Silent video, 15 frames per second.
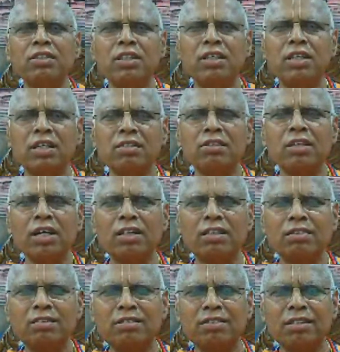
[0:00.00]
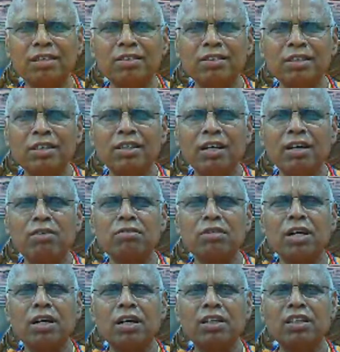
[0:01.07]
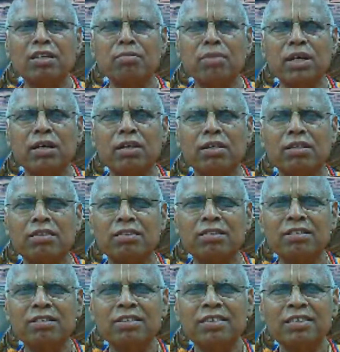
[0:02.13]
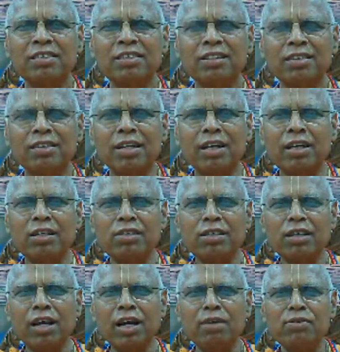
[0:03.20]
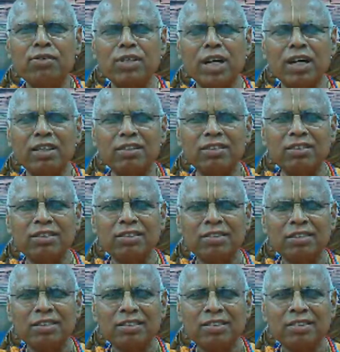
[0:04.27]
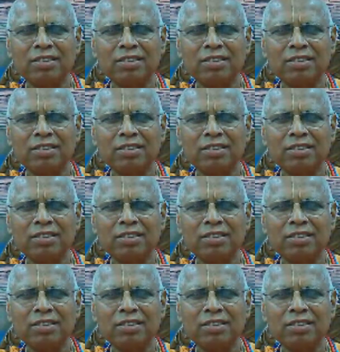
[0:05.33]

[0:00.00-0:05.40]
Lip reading: You see that size, and see the Gauranga in the middle. That is a life size.